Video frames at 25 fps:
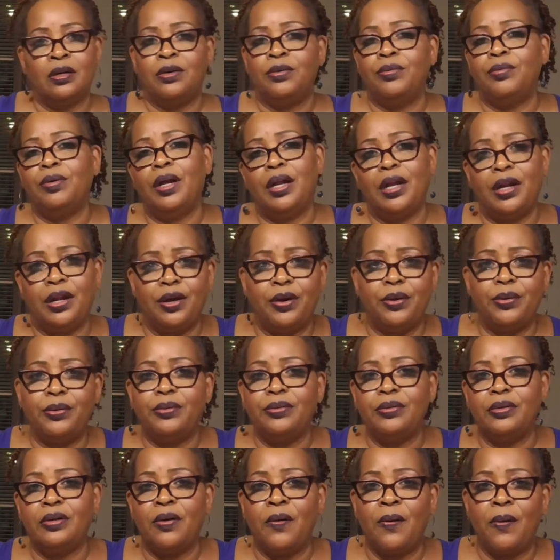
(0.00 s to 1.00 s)
Really,
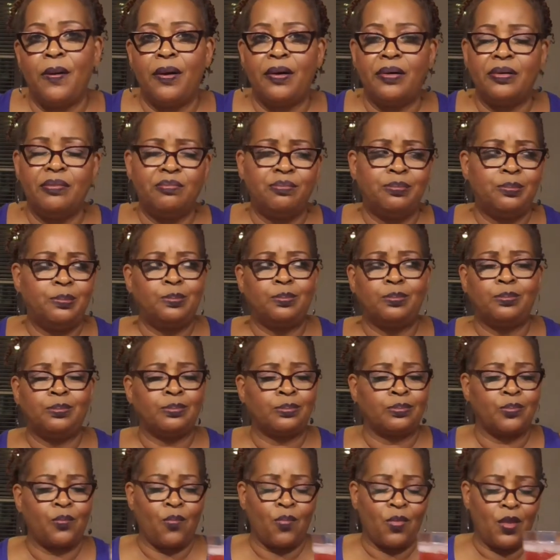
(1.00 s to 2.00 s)
dude.
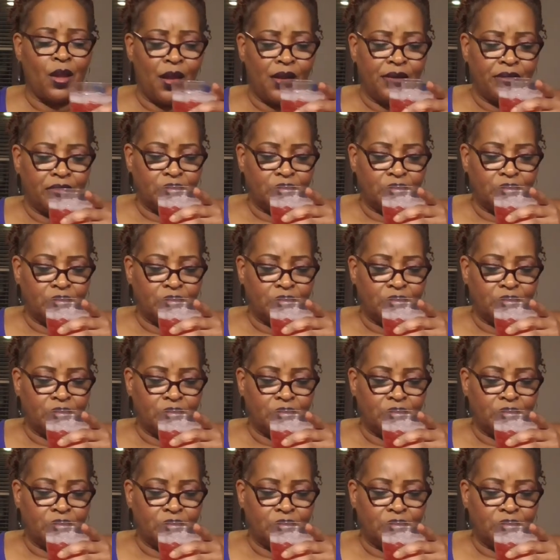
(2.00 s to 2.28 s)
Mm-mm.